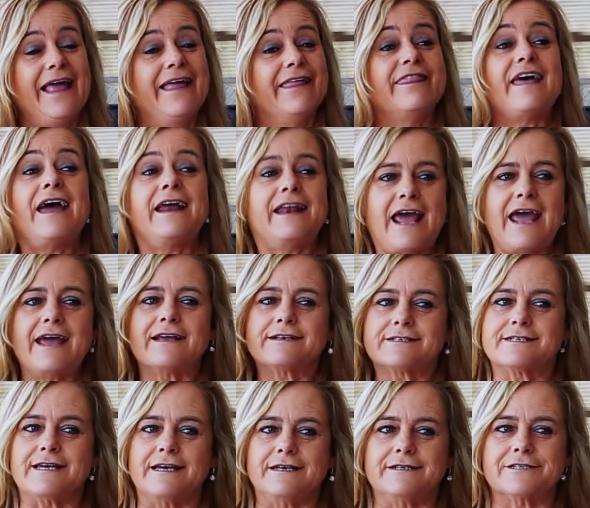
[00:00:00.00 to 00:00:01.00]
That
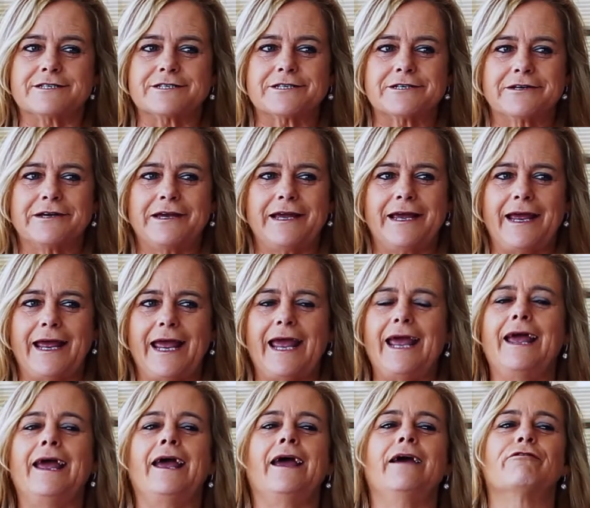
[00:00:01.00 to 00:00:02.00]
accent,
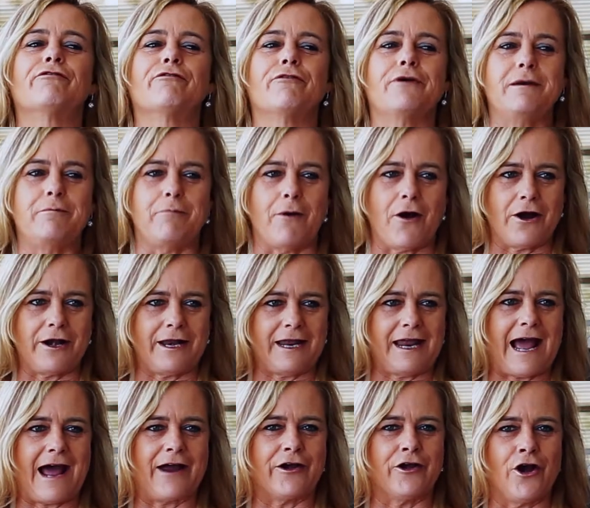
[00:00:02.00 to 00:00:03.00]

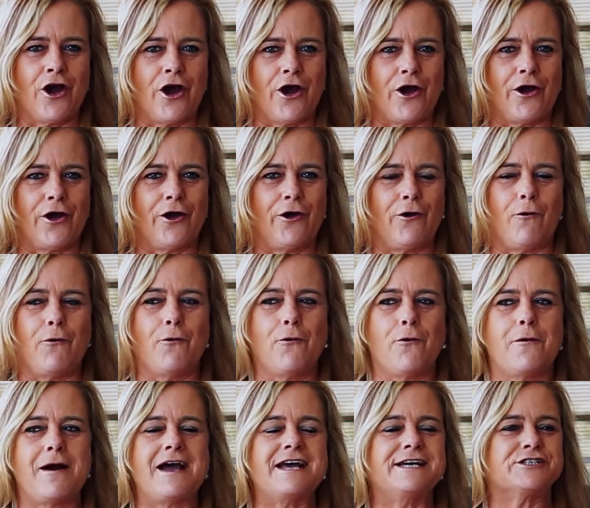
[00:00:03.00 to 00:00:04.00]
everybody I know
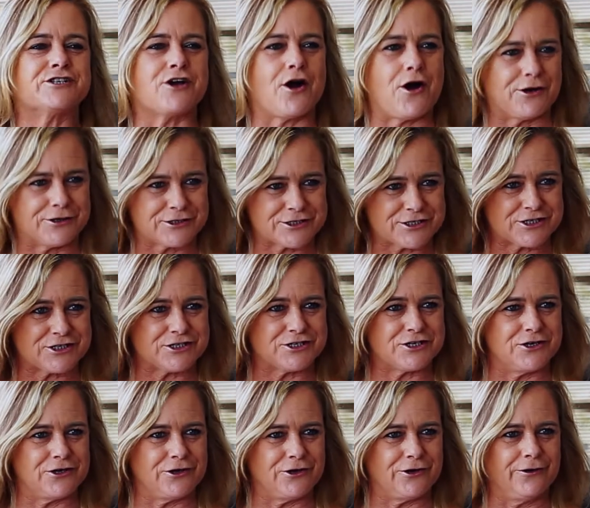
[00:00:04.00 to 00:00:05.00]
always asks
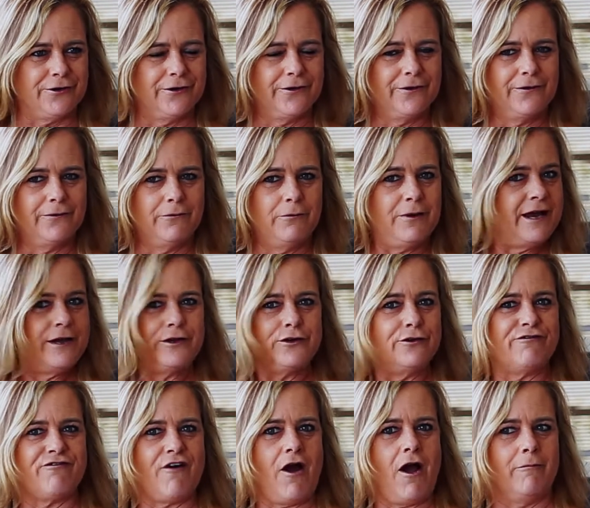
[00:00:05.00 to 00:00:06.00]
you, where are you
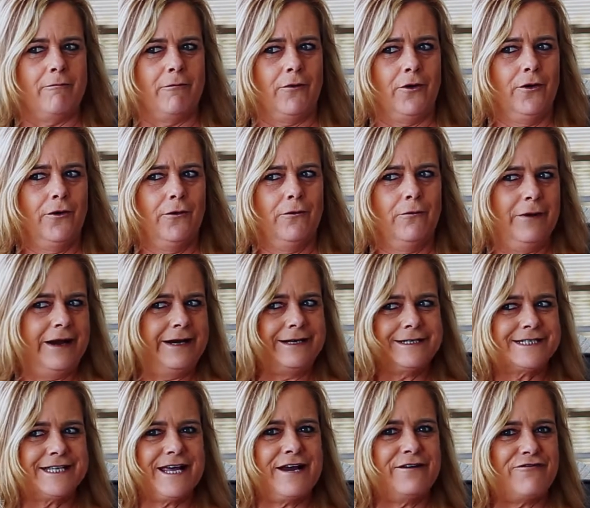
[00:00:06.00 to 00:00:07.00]
from? Where
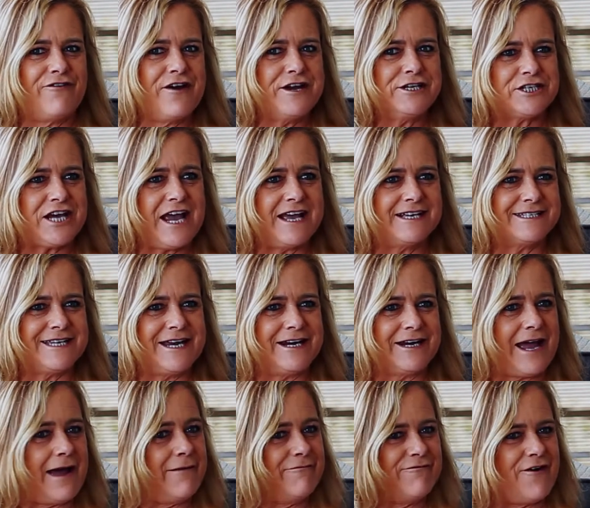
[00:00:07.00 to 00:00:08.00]
does that French accent
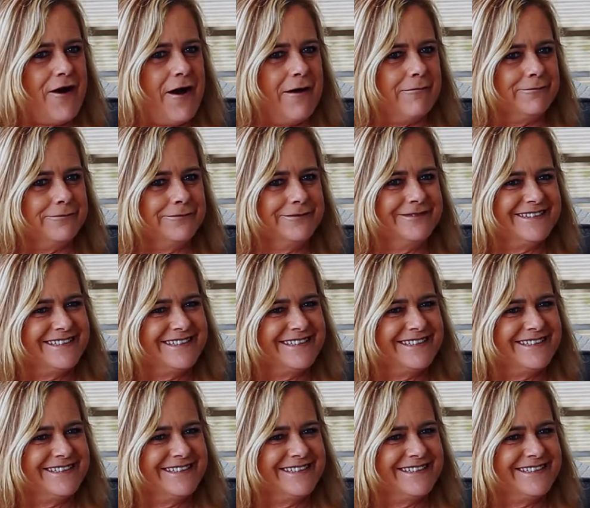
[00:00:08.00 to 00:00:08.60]
come from?